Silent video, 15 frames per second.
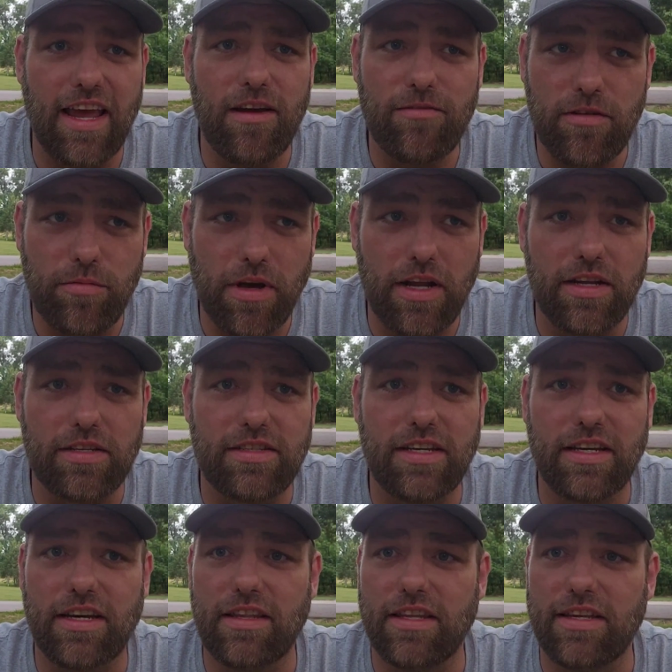Everybody's
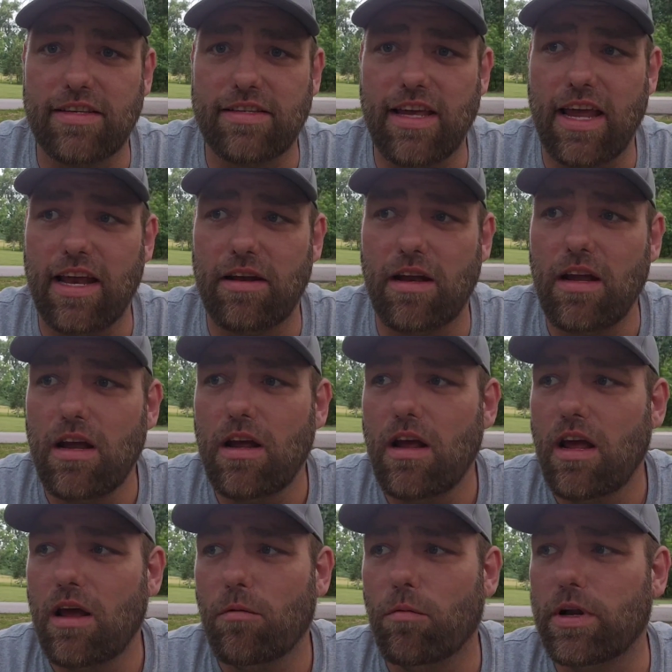sick of this. And
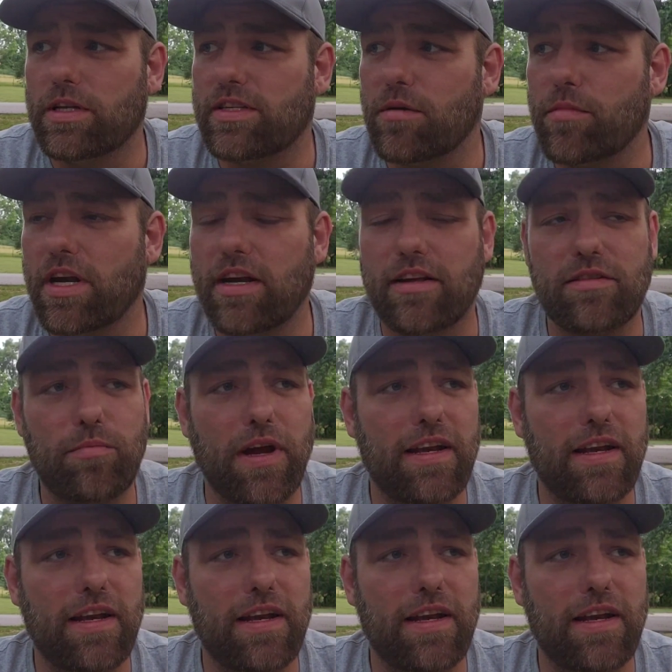when somebody doesn't pay